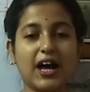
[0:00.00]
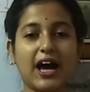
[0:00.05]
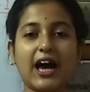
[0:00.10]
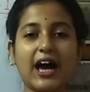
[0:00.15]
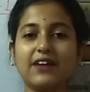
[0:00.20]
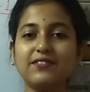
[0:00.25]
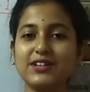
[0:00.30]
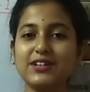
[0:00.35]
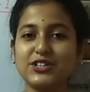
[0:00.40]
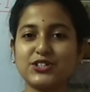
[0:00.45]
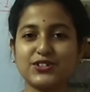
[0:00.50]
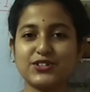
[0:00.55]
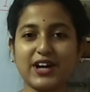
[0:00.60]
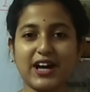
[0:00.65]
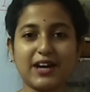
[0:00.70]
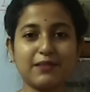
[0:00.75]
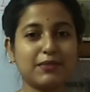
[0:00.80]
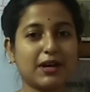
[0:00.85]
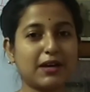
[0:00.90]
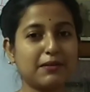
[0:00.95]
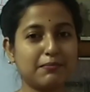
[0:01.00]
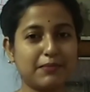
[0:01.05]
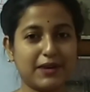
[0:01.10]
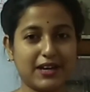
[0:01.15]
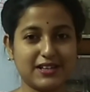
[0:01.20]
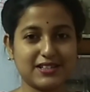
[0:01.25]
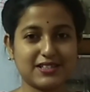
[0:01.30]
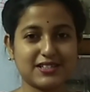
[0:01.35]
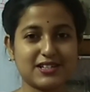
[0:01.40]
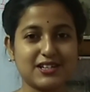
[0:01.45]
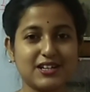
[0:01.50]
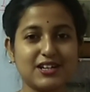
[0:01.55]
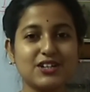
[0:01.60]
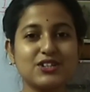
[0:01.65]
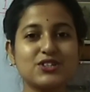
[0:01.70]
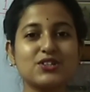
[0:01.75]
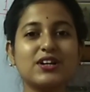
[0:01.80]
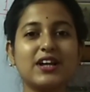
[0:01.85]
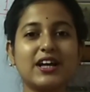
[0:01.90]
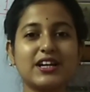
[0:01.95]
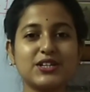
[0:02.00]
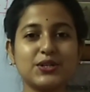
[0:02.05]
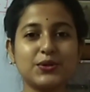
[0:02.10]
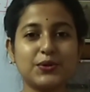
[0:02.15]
I will try my best to let